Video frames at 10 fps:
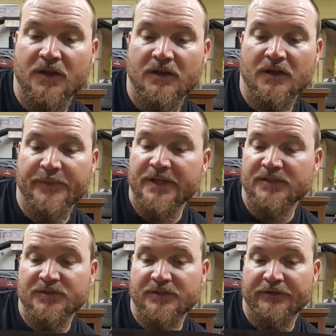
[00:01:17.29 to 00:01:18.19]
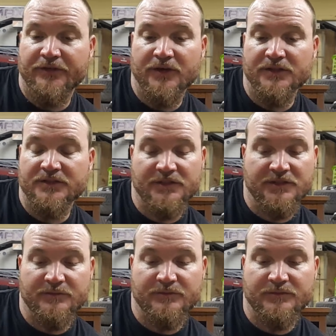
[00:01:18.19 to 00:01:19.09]
I mean, this was the first
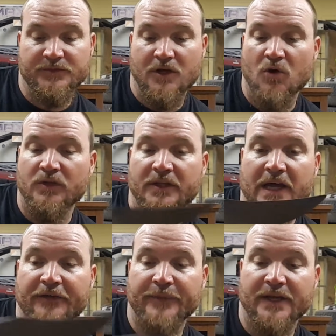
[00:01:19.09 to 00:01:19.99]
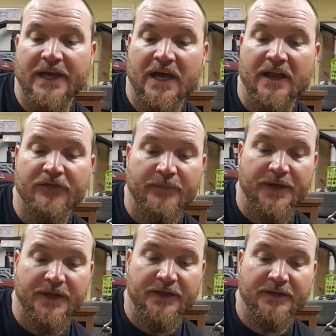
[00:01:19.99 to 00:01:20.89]
and only knife my dad ever
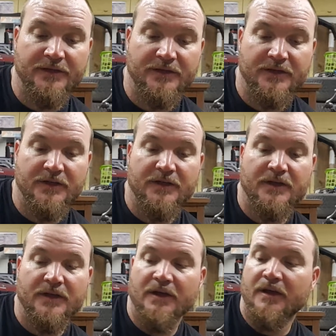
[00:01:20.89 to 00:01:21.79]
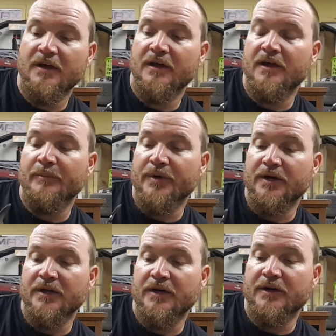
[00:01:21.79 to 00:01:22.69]
made. But,
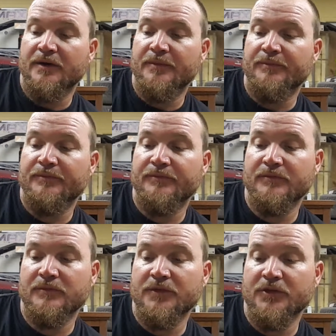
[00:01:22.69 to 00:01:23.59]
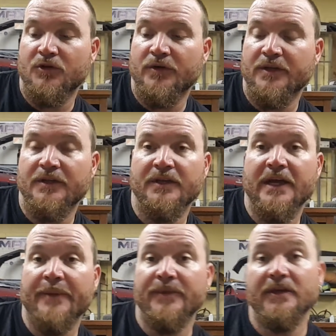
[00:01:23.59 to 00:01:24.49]
it
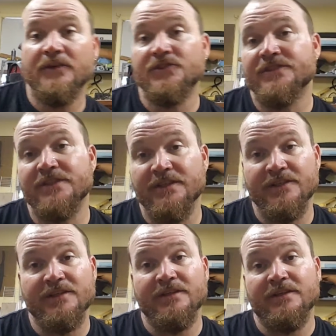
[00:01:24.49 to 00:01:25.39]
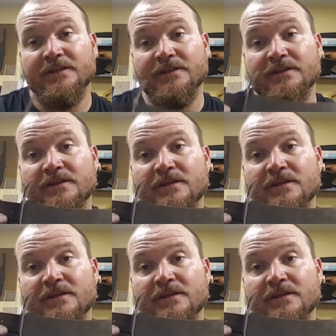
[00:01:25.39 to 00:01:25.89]
got me interested in it. And